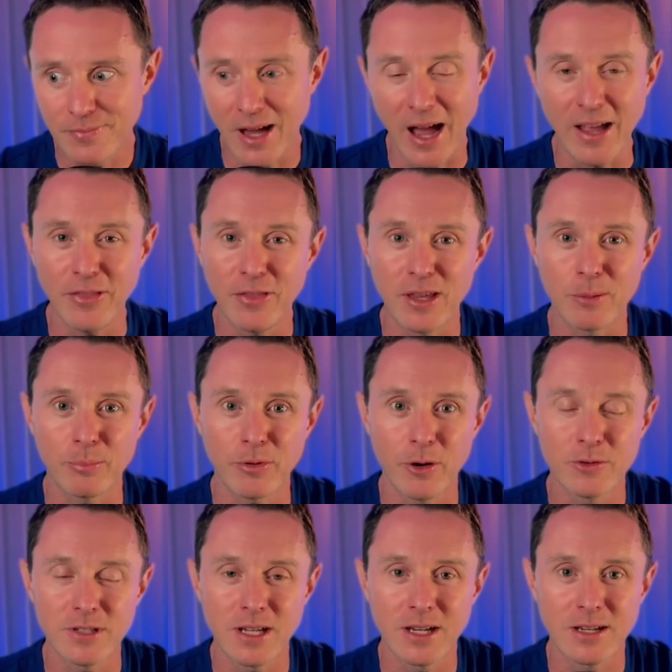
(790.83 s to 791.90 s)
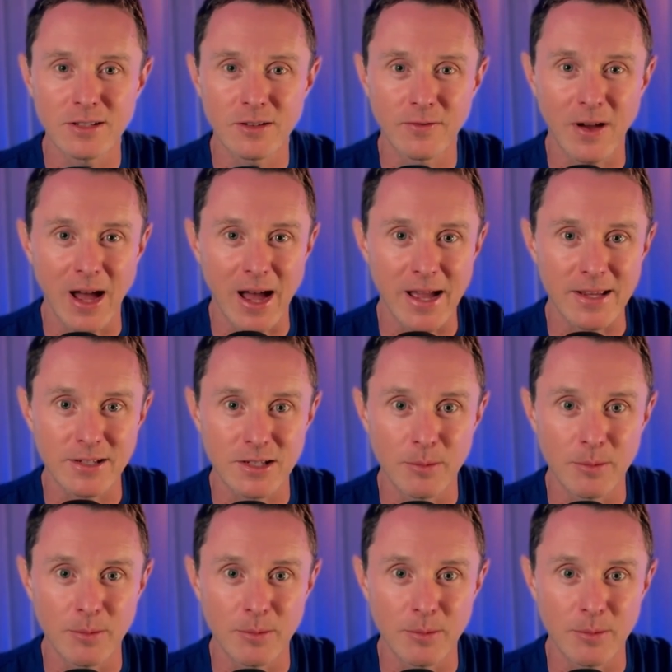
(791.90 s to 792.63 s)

I think protein is of highest